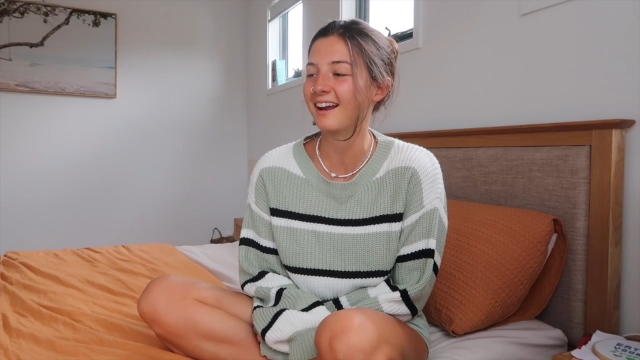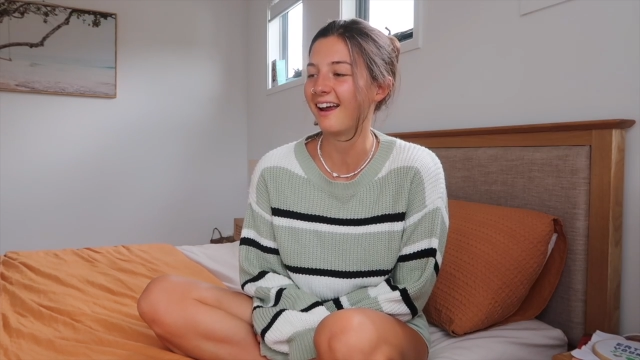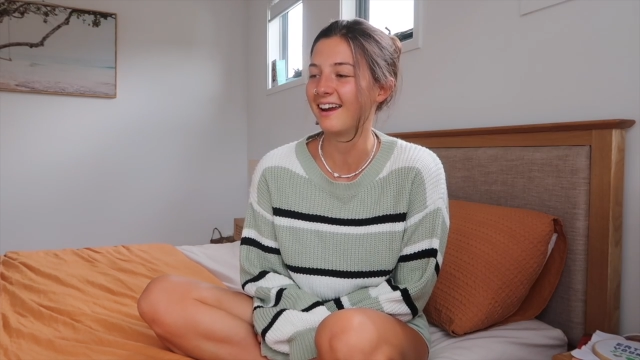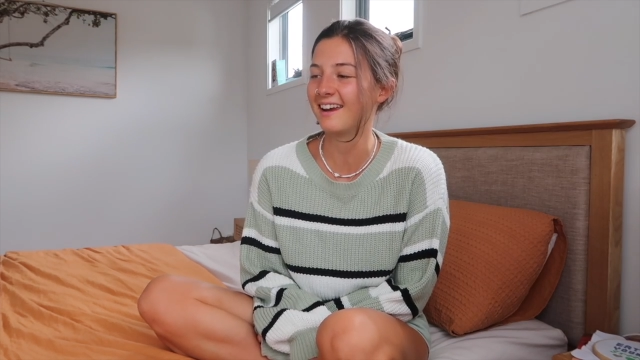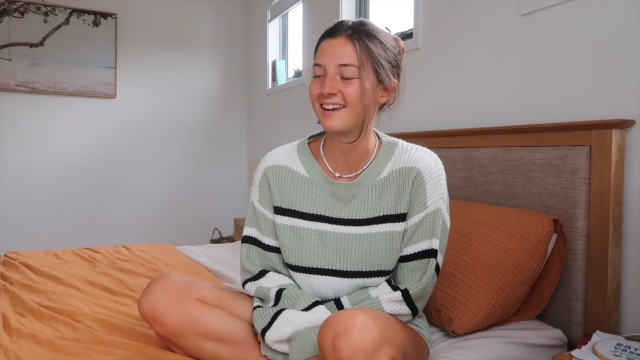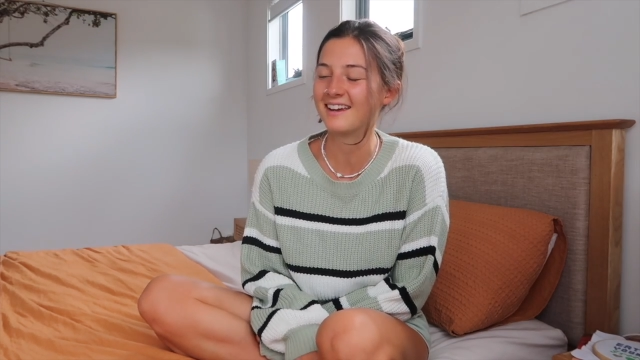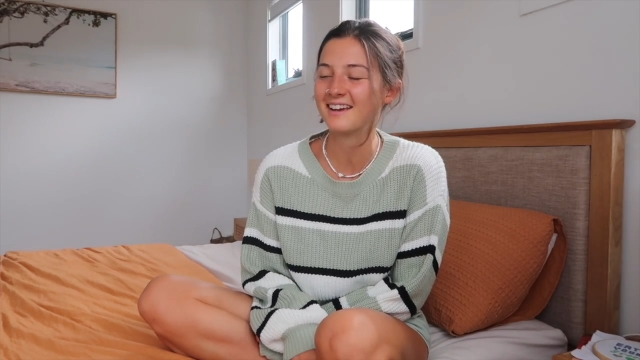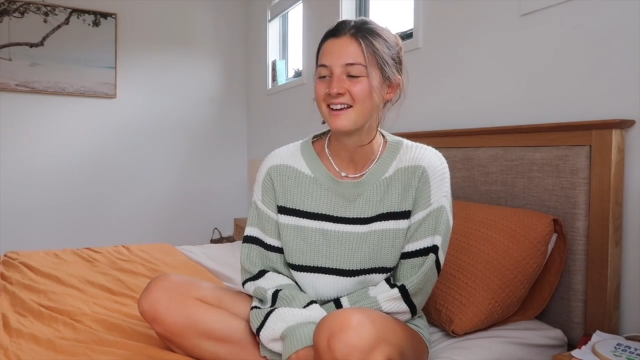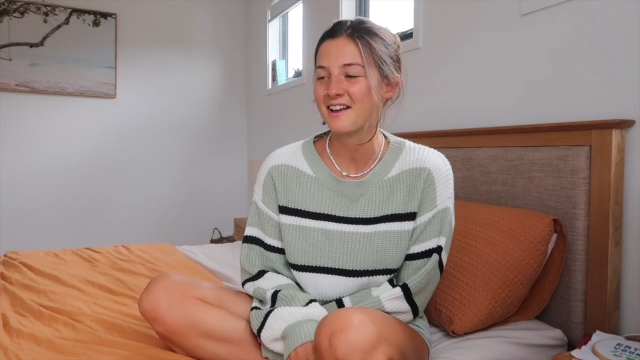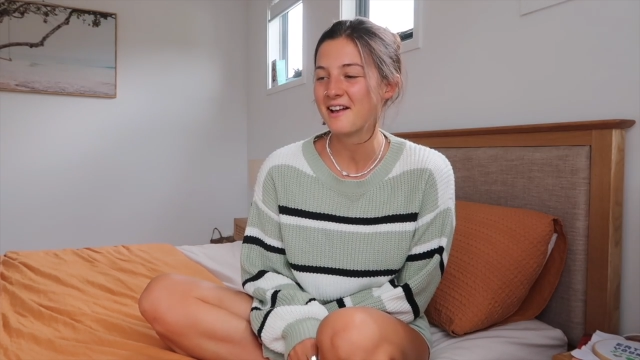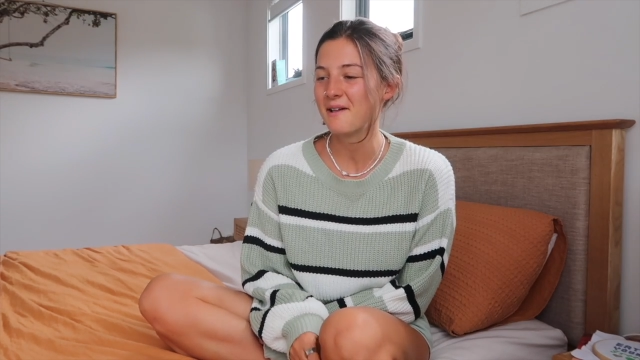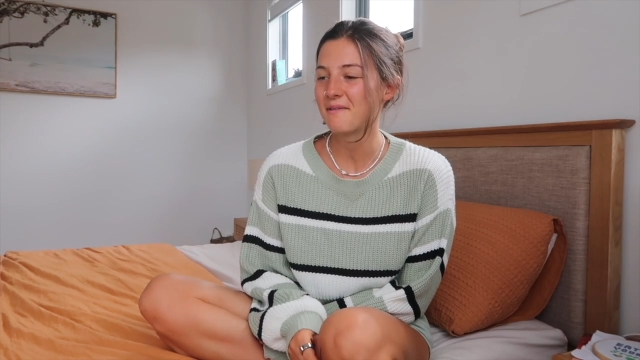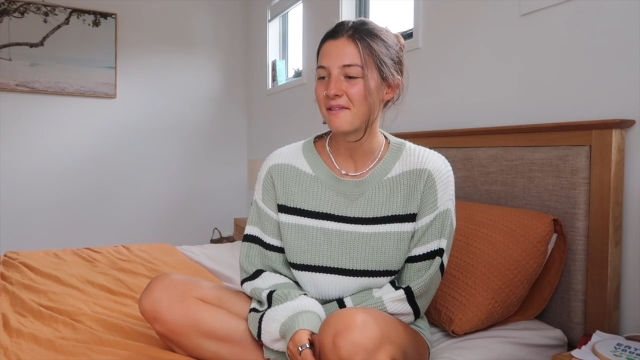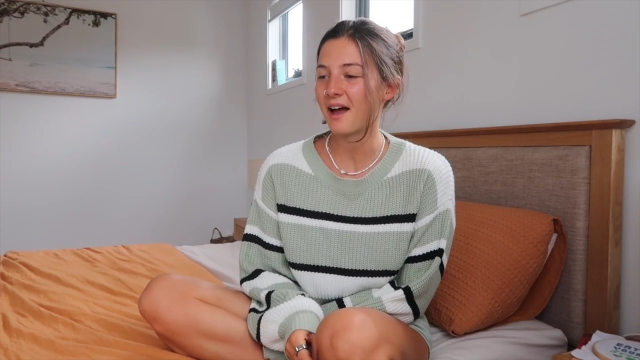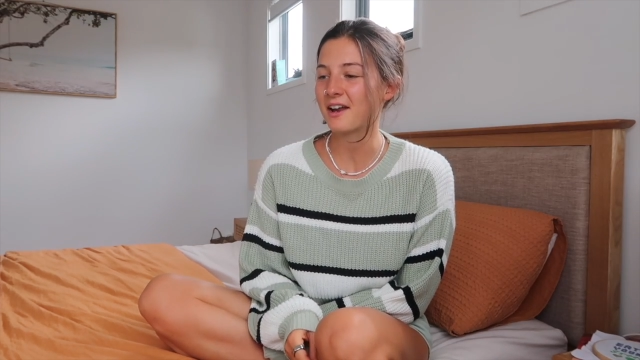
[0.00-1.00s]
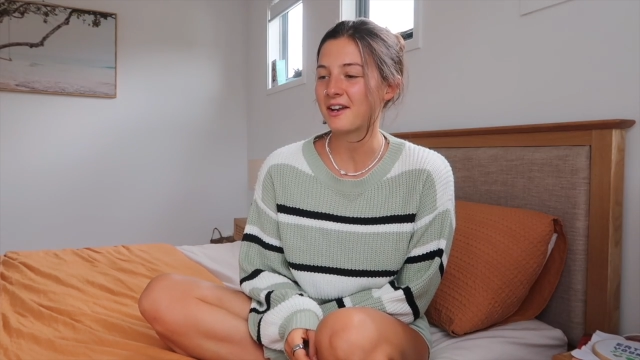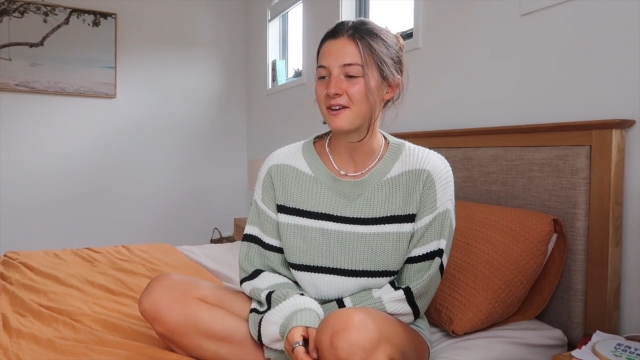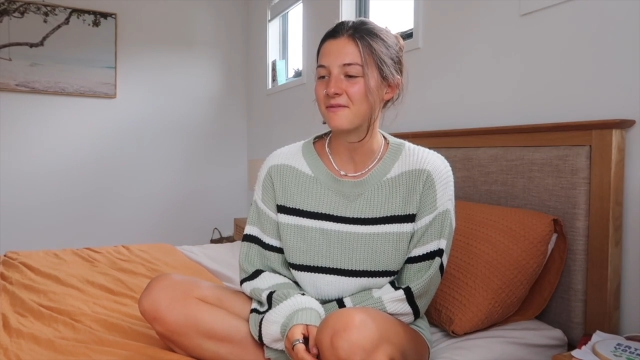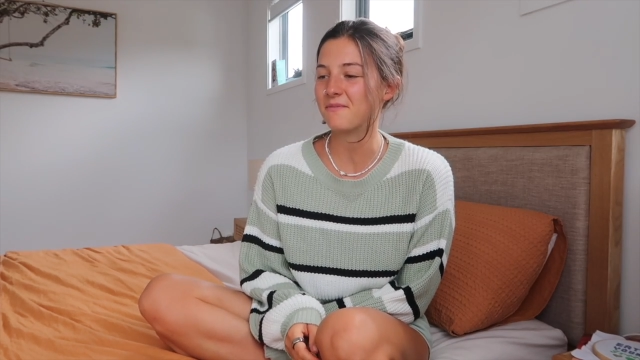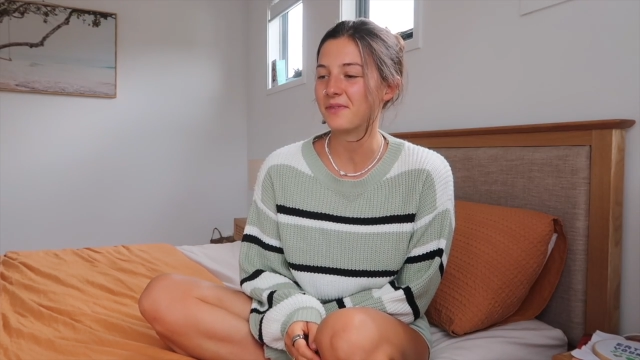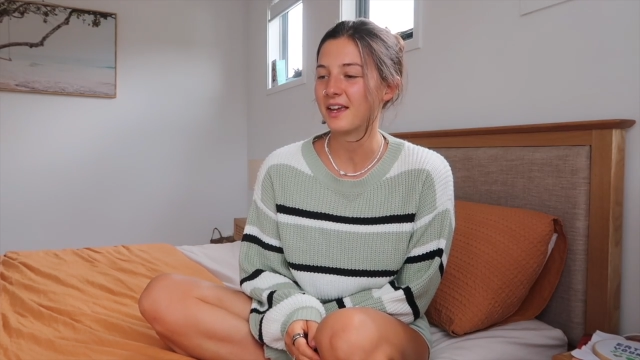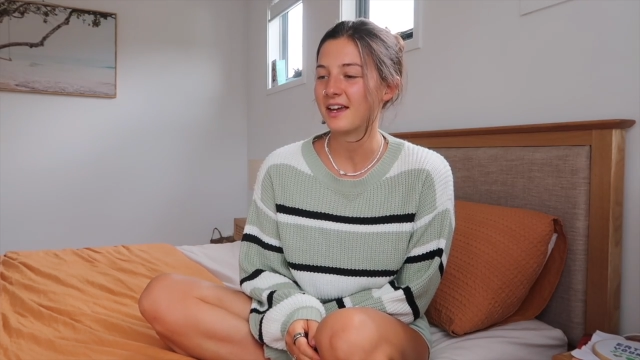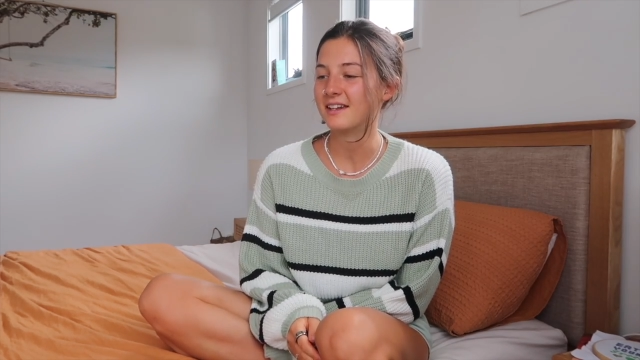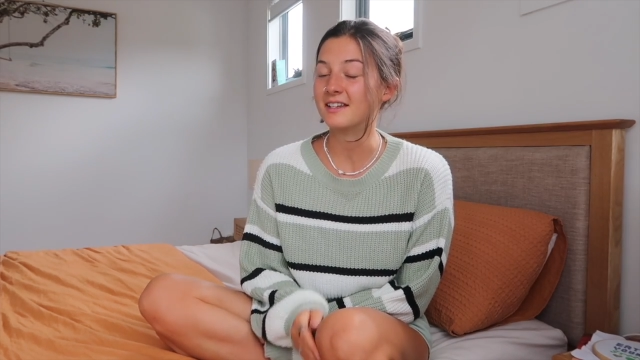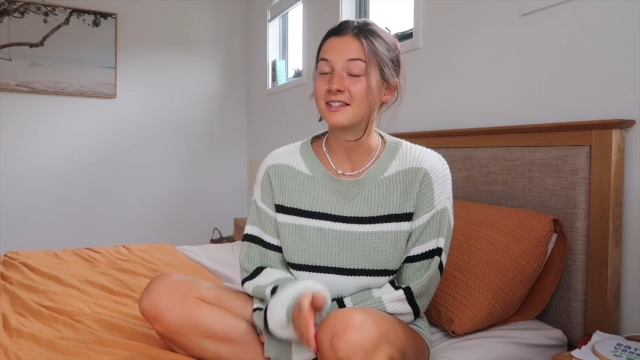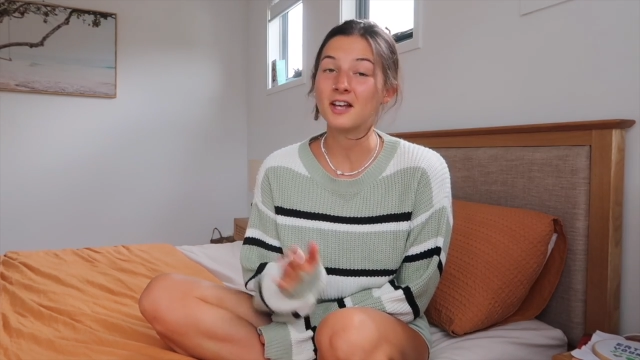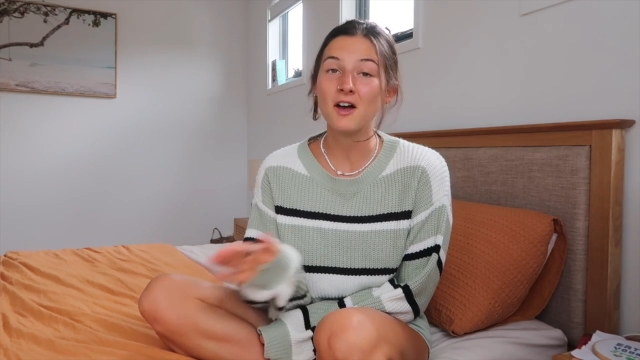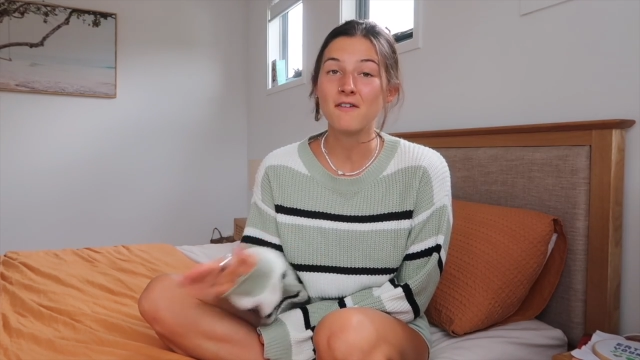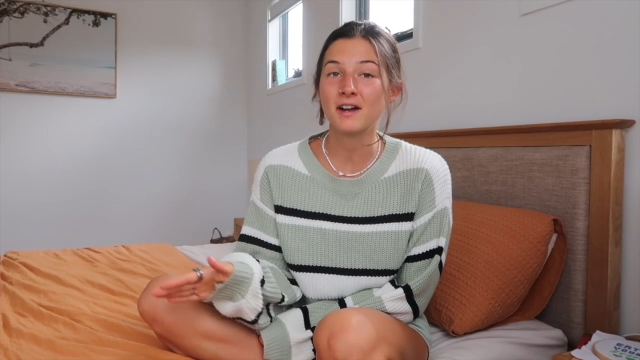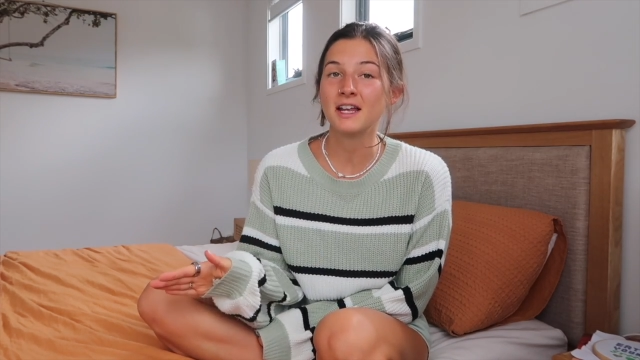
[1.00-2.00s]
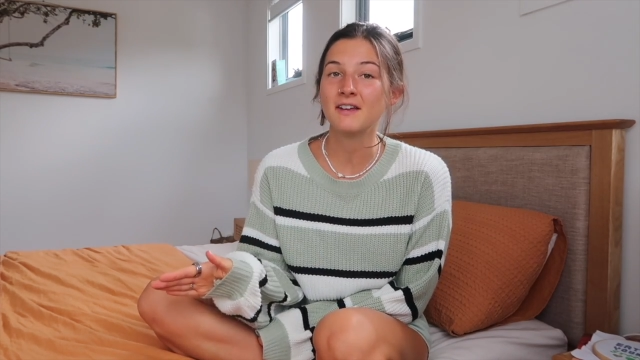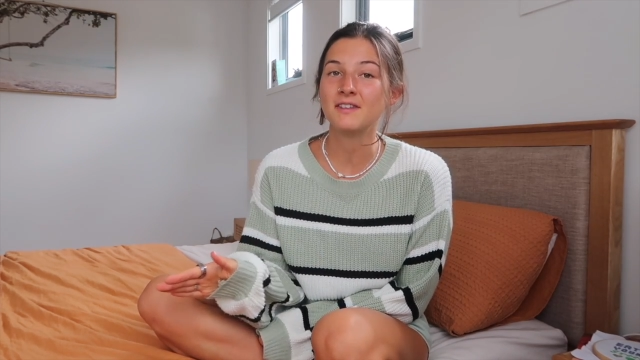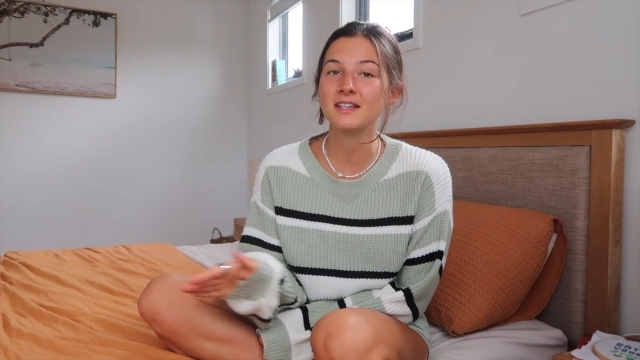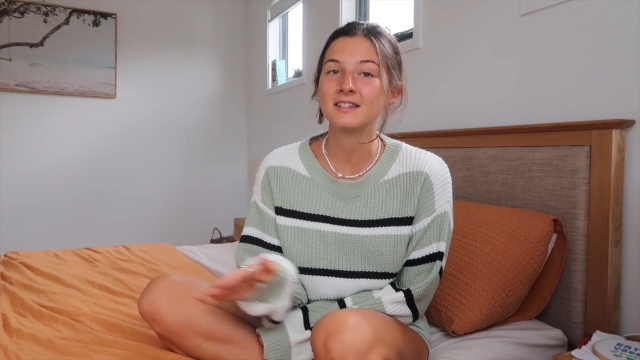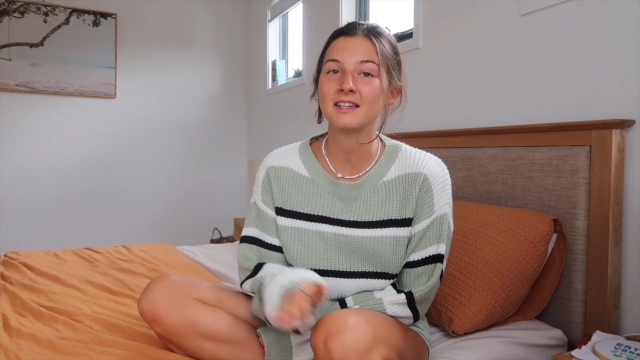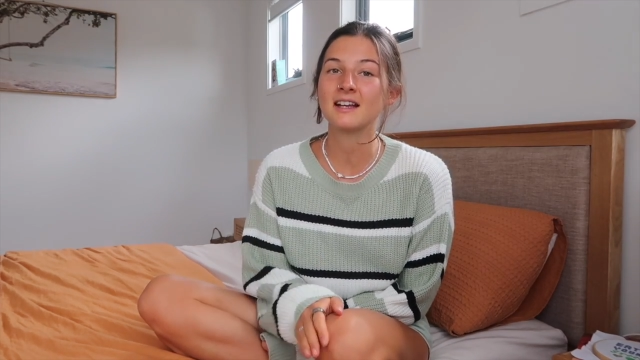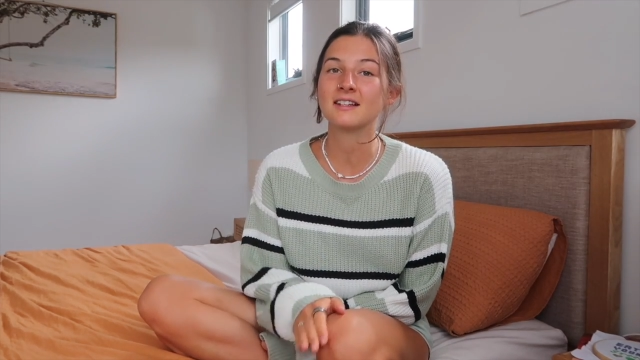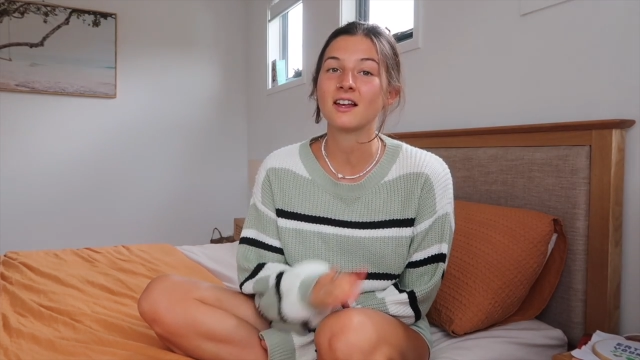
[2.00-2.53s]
Like I don't deserve any of these things.